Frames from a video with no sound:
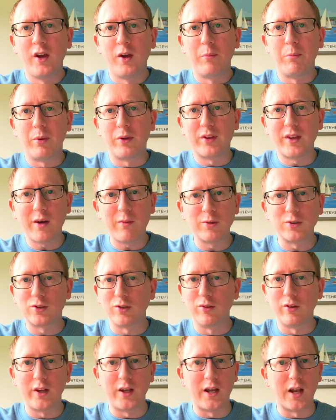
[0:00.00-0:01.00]
But that was
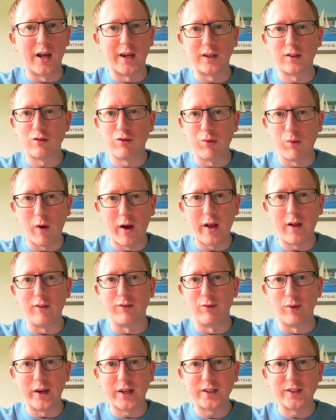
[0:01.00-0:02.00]
only like 12
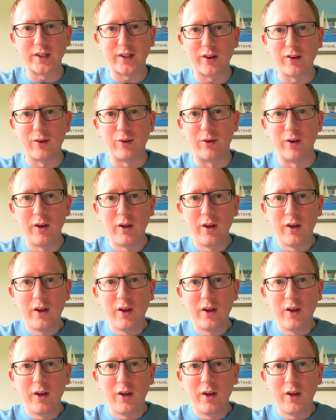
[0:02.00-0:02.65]
weeks ago.